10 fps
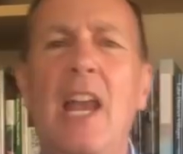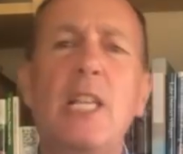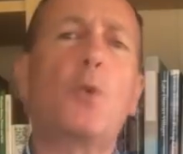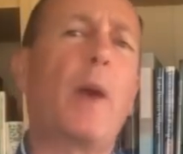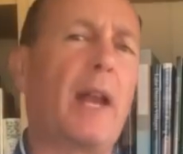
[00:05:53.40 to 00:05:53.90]

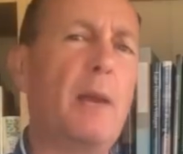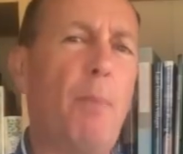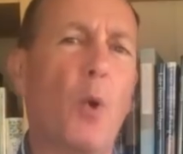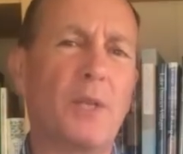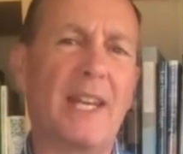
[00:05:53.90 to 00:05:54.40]
Let's quickly
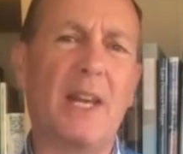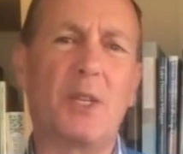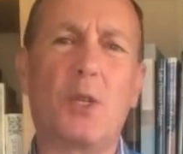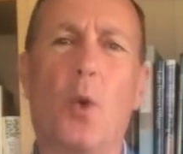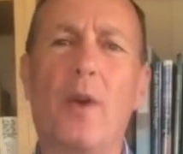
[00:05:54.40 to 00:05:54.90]
pause in our
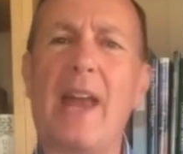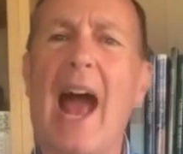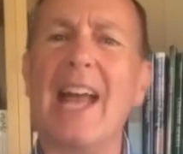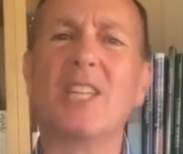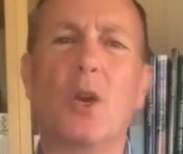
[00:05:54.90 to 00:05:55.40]
story
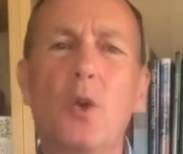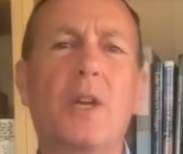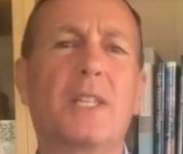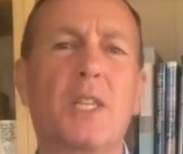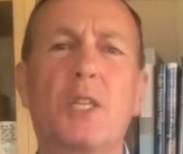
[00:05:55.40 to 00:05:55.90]
and
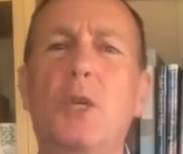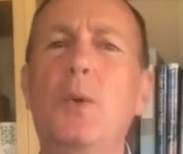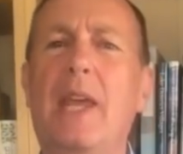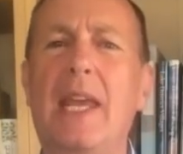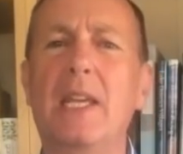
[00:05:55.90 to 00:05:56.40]
look at the two
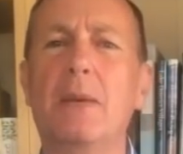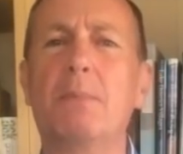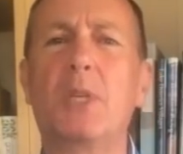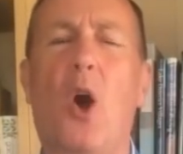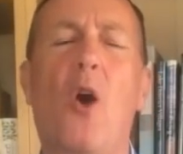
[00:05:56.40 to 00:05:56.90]

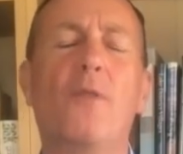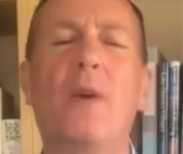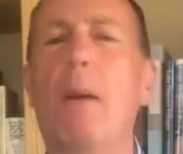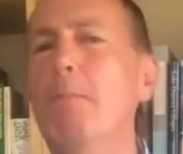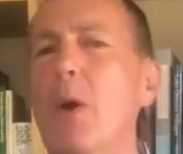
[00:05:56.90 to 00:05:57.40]
kingdoms of
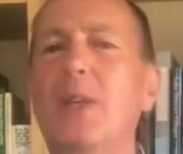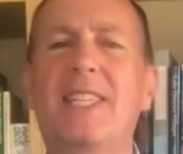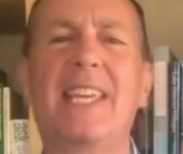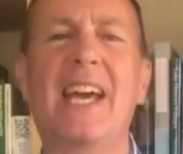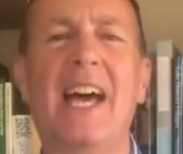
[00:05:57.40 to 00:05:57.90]

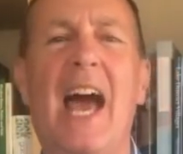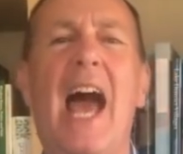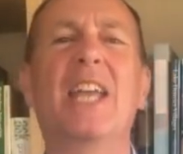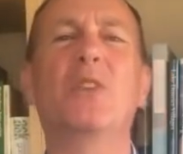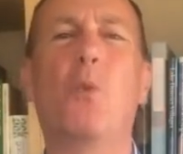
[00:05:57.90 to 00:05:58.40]
Mercia
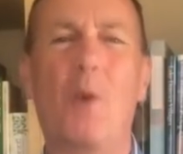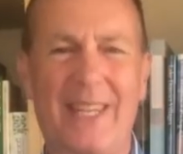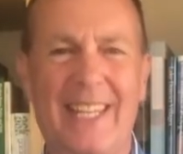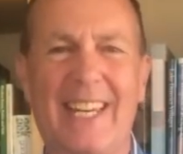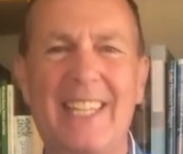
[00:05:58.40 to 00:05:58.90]
and
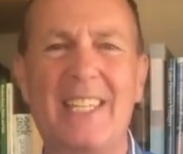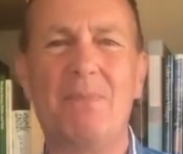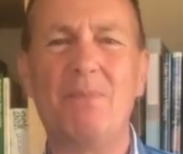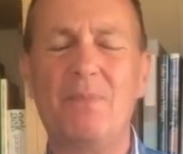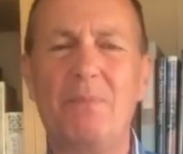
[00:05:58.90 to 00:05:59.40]

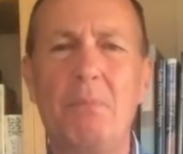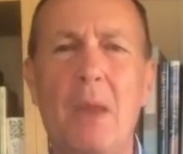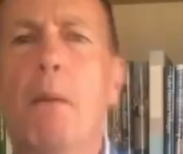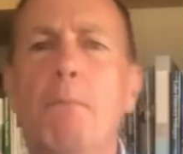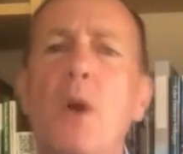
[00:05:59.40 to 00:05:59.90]
Wessex.
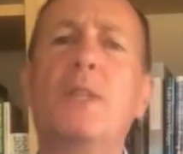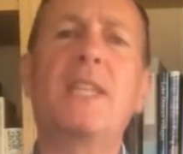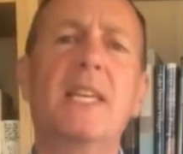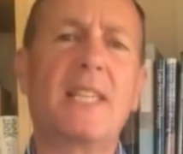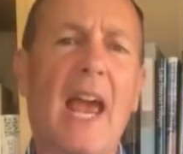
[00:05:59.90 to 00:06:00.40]

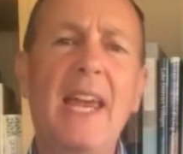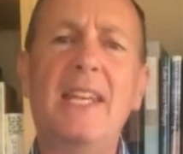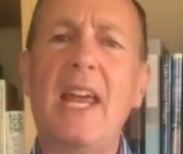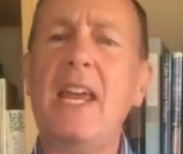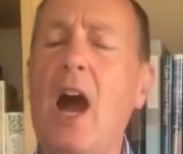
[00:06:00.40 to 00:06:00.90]
Mercia's
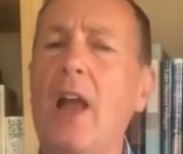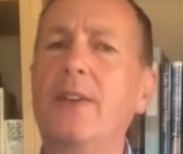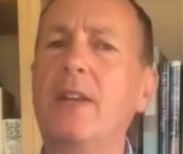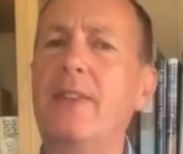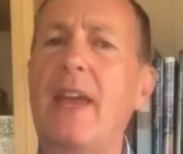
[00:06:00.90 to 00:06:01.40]
heyday
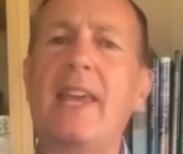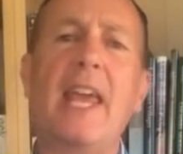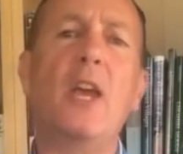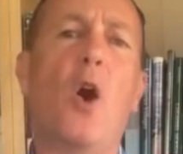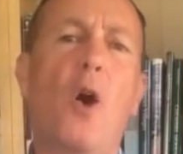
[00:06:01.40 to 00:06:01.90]
under their
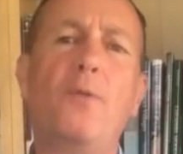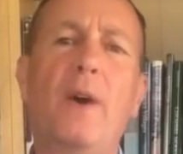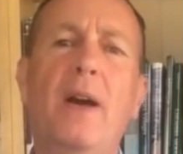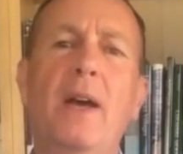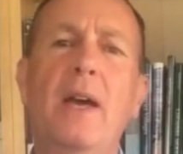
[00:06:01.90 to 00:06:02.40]
king
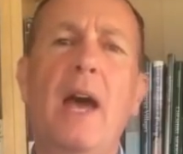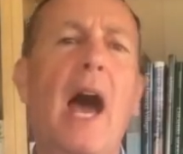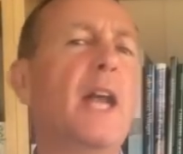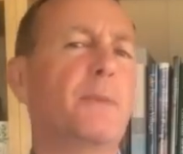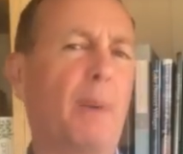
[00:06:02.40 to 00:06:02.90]
Offa
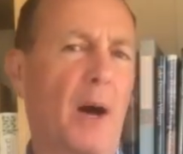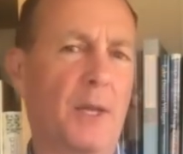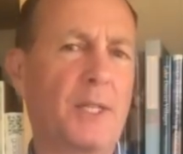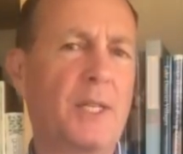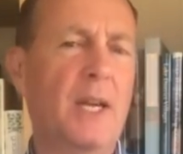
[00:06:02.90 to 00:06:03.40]
had
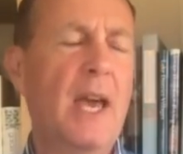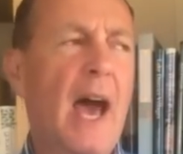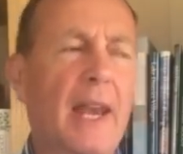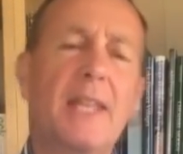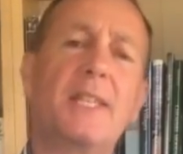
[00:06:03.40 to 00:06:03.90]
passed,
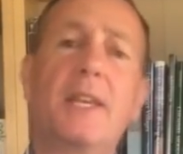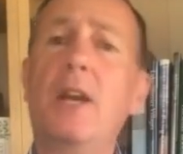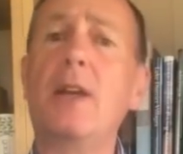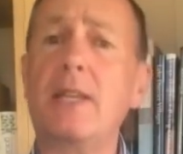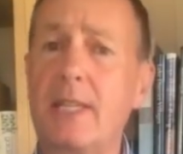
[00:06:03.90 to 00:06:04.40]
and as the
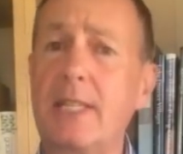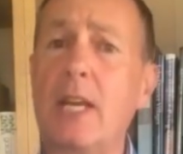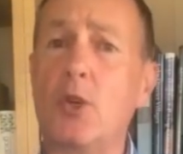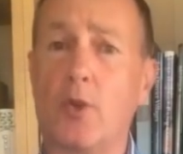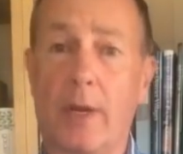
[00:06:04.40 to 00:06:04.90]
9th
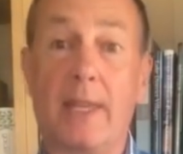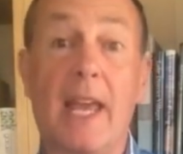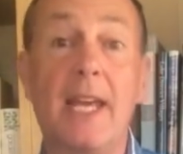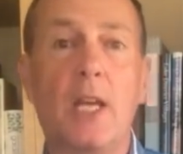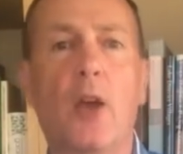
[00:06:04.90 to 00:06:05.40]
century, the
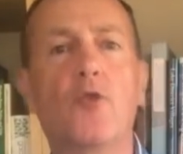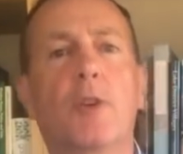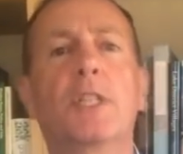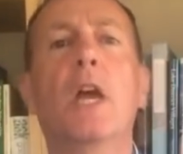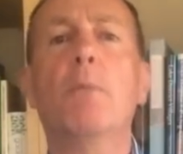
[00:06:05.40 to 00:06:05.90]
800s,